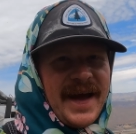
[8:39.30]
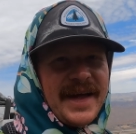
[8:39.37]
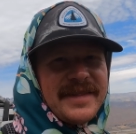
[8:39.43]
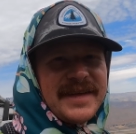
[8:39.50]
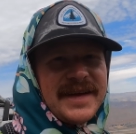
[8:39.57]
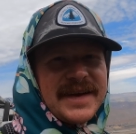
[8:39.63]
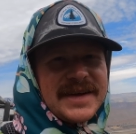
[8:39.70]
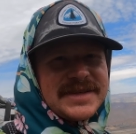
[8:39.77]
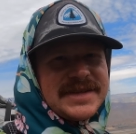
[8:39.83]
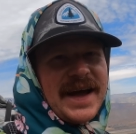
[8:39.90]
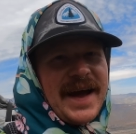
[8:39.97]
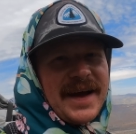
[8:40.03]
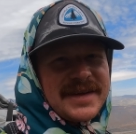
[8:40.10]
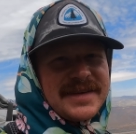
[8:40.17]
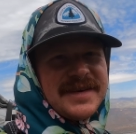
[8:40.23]
at the
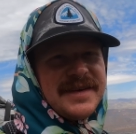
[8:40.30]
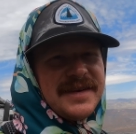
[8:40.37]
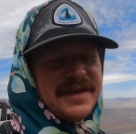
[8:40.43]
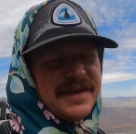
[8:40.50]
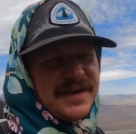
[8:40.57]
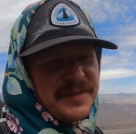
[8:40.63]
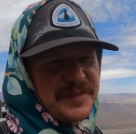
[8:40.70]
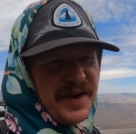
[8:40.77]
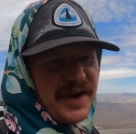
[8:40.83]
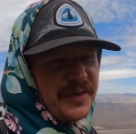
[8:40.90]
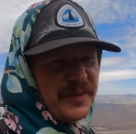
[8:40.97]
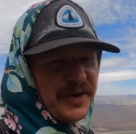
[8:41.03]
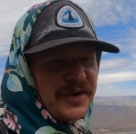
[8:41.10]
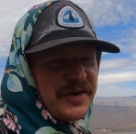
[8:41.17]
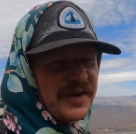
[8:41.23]
exact
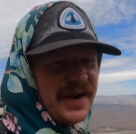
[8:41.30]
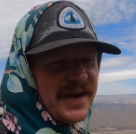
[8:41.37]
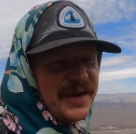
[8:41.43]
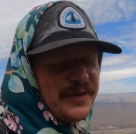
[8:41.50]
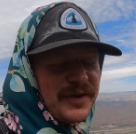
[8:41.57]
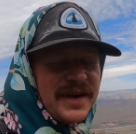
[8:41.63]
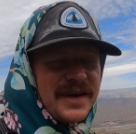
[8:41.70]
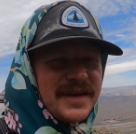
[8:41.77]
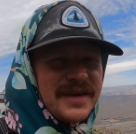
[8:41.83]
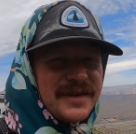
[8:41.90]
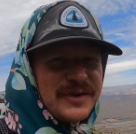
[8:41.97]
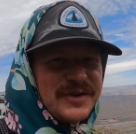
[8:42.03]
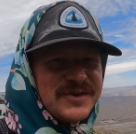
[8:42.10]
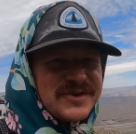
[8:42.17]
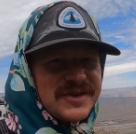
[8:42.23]
mile marker anyway
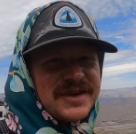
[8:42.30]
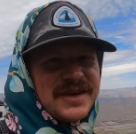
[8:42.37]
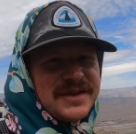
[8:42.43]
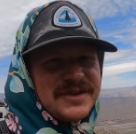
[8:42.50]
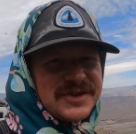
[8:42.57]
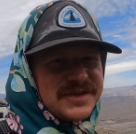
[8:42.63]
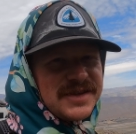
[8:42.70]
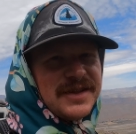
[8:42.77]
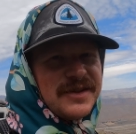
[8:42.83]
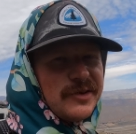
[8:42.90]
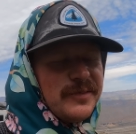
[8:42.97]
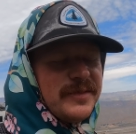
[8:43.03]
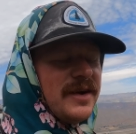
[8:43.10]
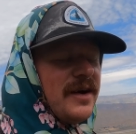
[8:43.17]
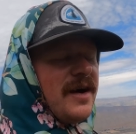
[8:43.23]
they're usually just a
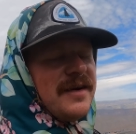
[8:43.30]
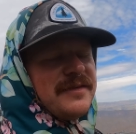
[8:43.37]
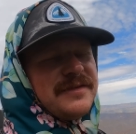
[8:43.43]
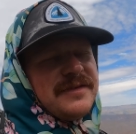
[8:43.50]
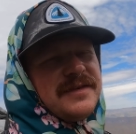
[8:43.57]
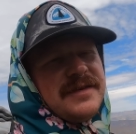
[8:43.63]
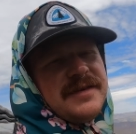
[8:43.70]
little bit off